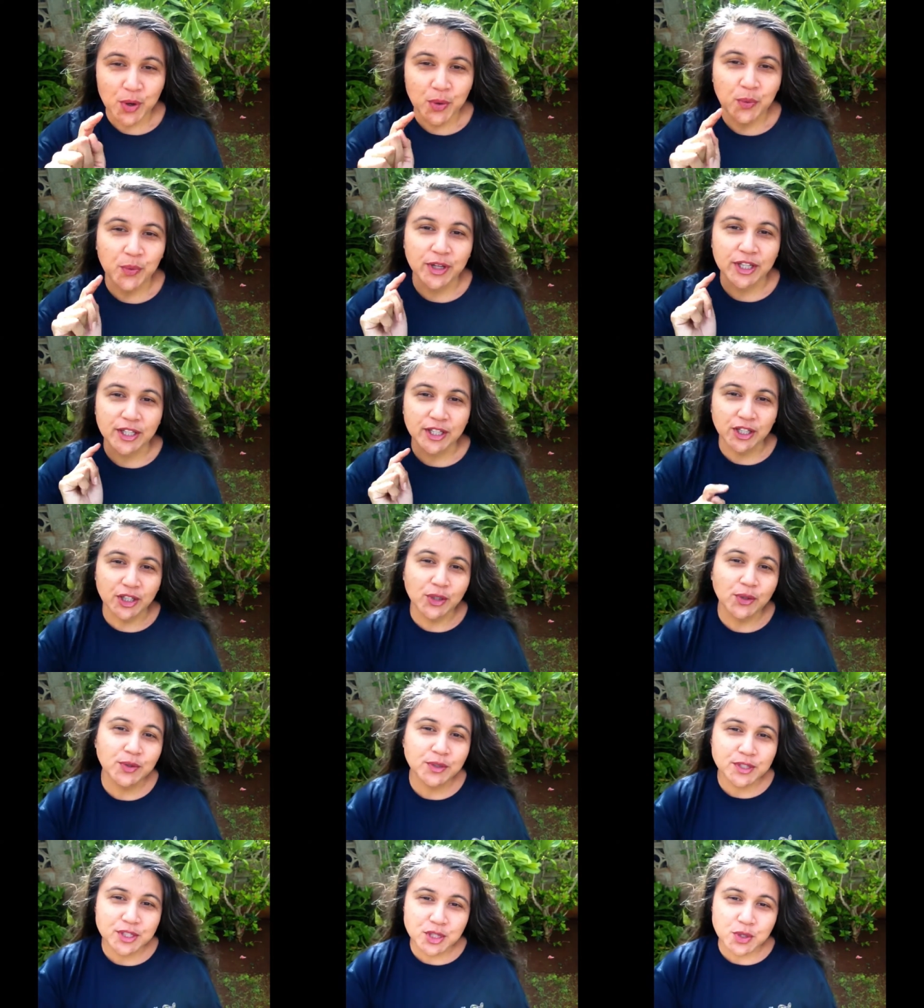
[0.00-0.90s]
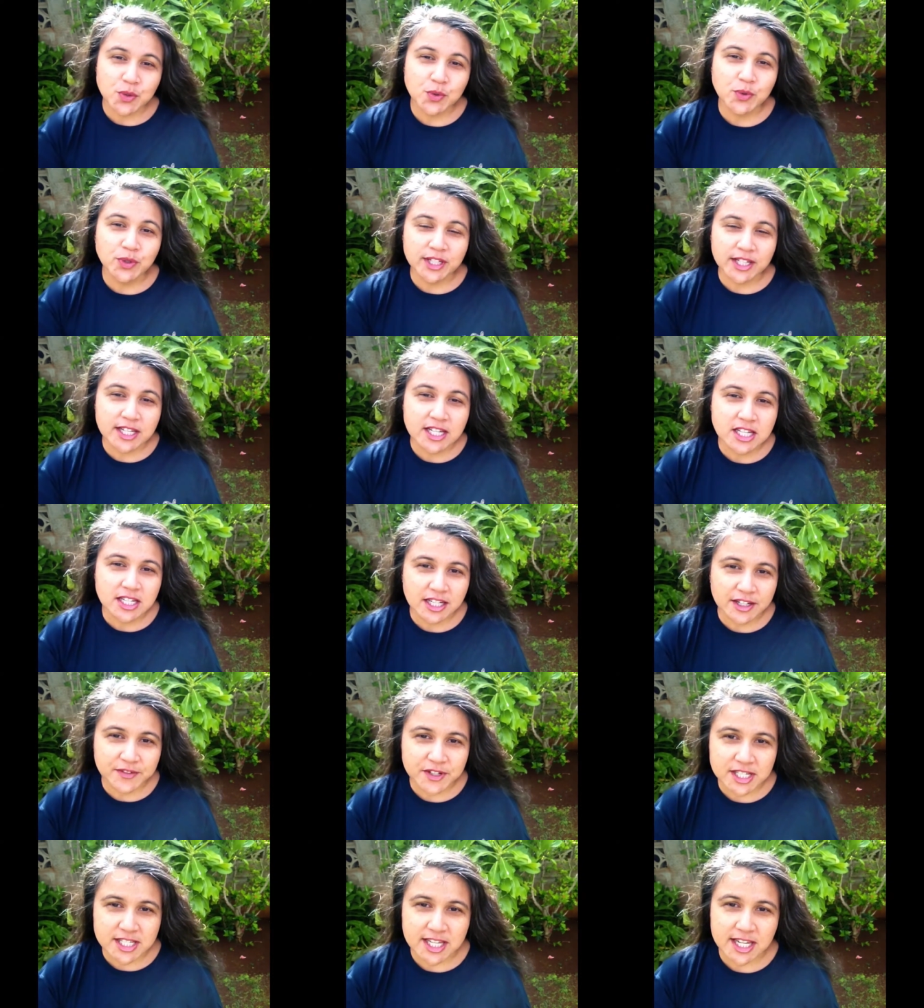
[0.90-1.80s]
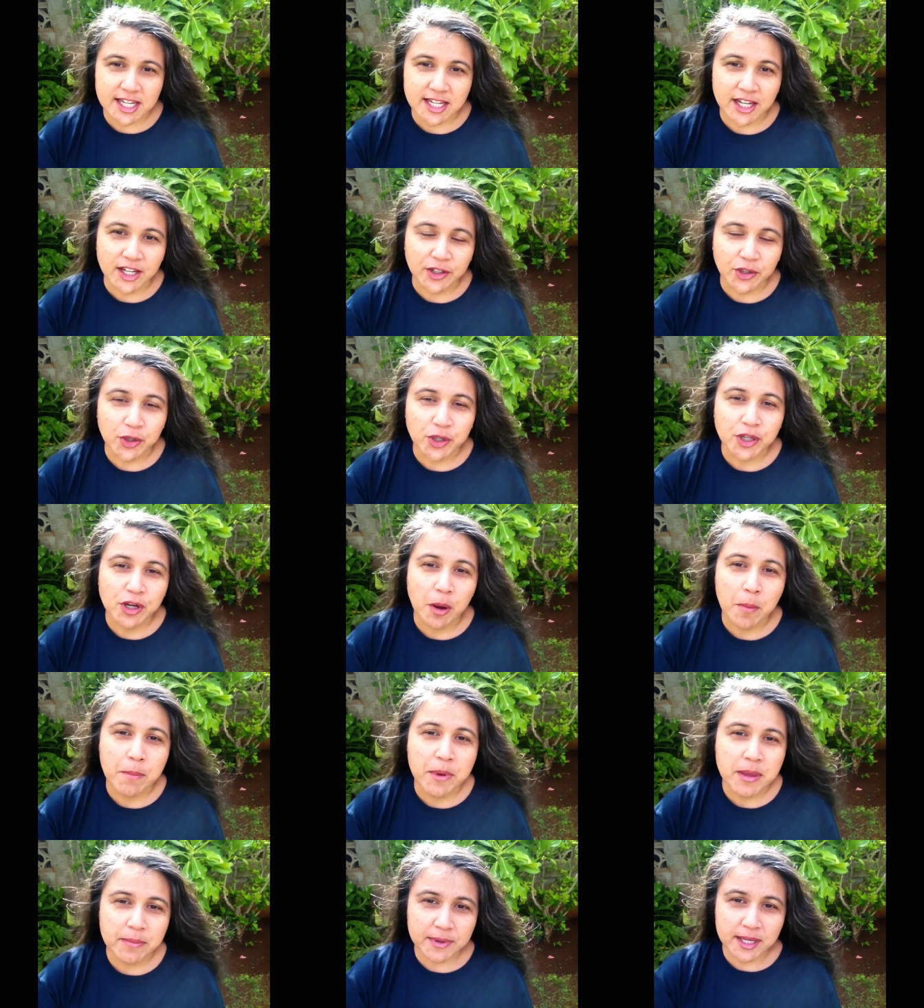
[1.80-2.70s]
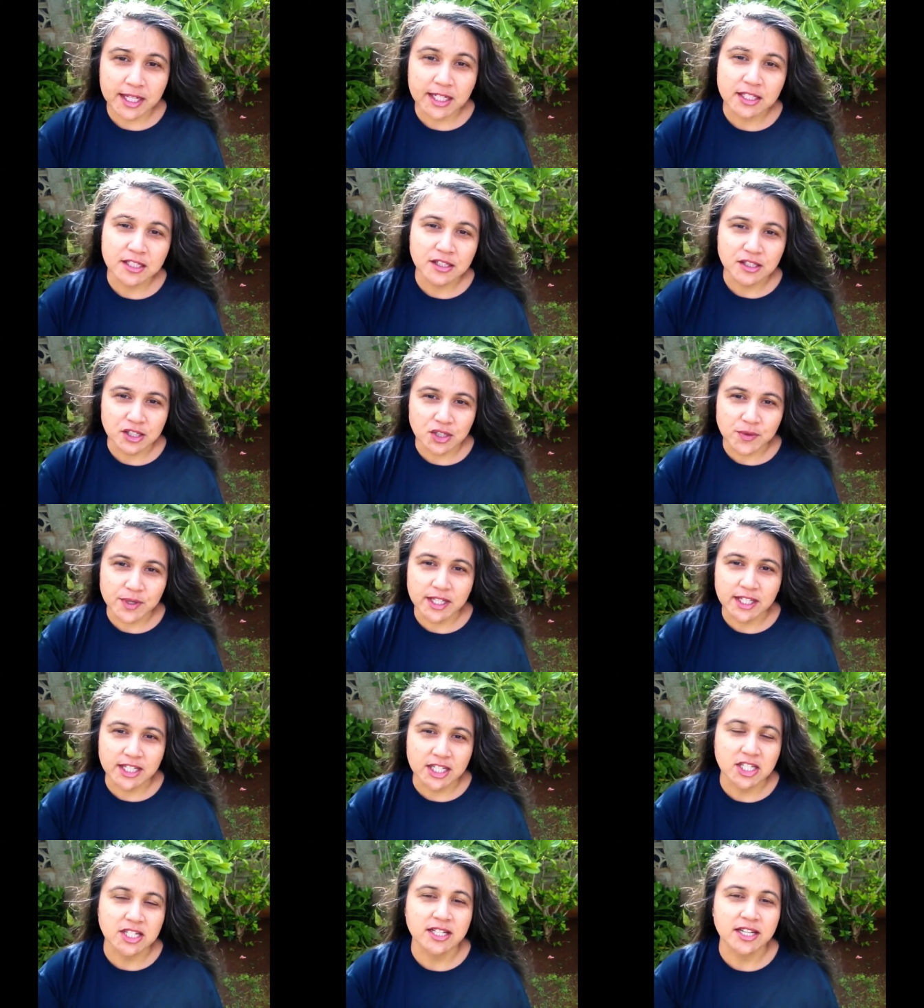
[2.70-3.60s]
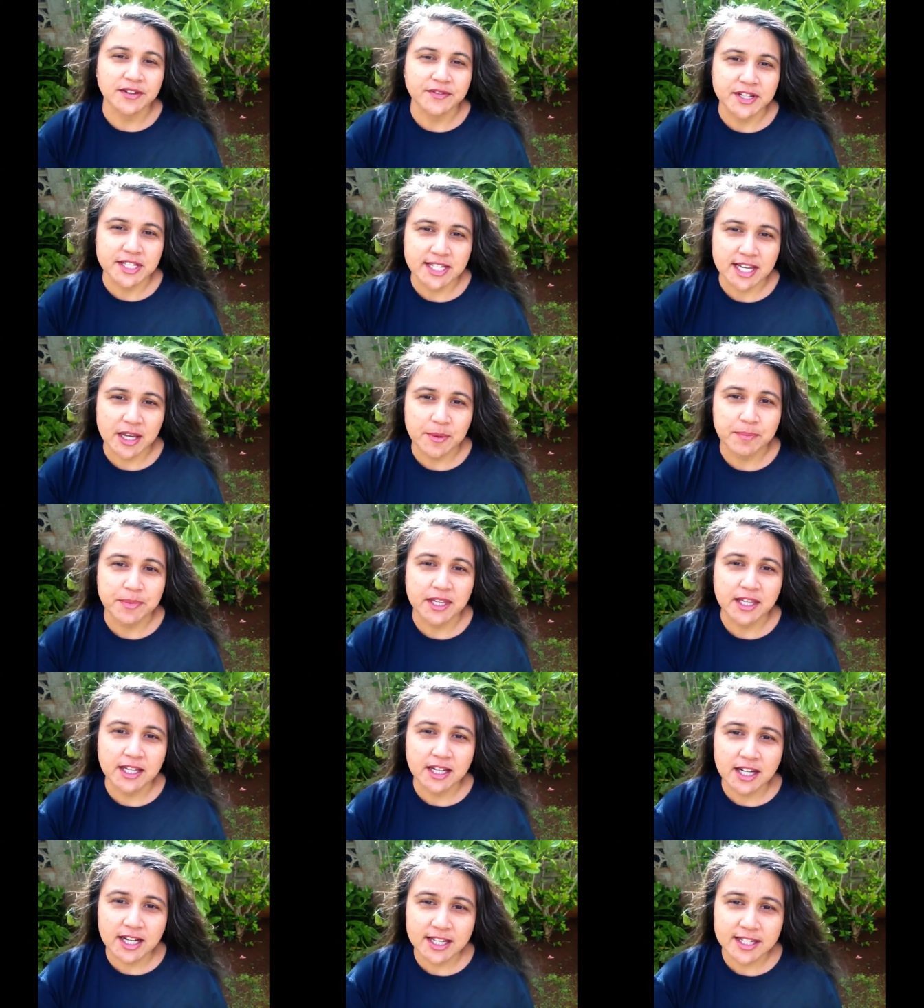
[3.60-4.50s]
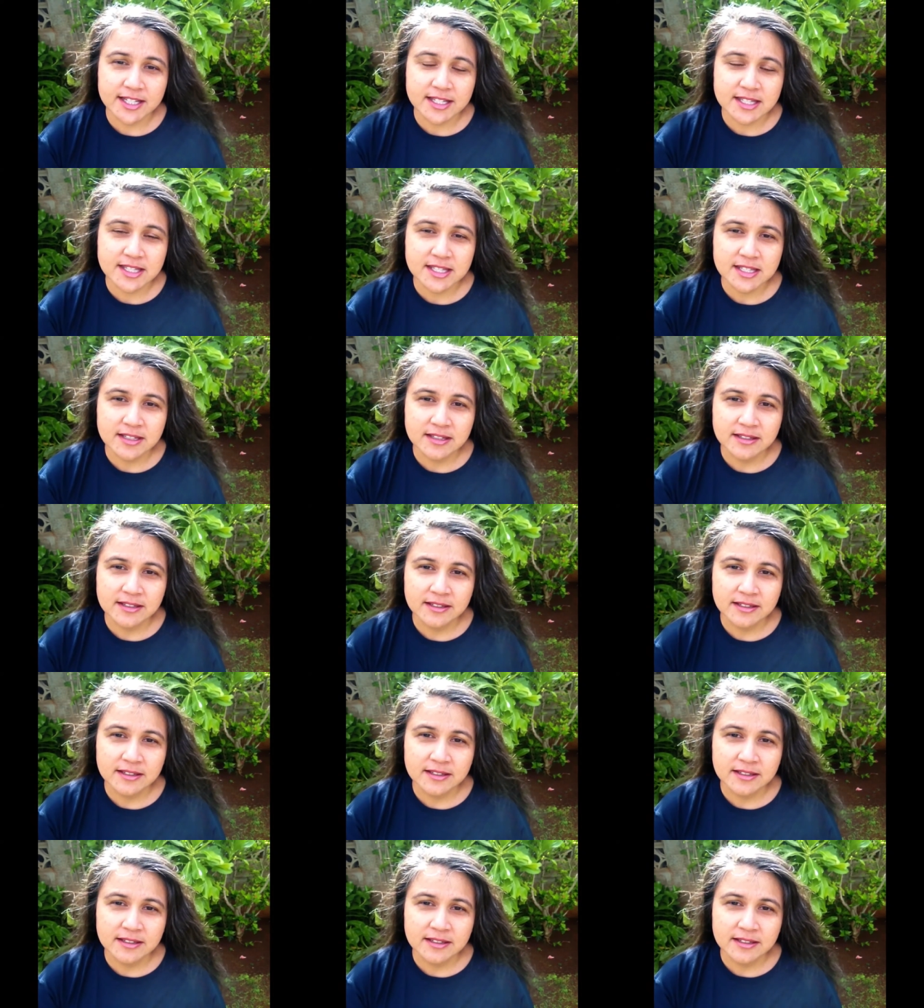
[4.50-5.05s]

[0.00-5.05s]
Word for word: What you do each and every day and your commitment to do it each and every day, because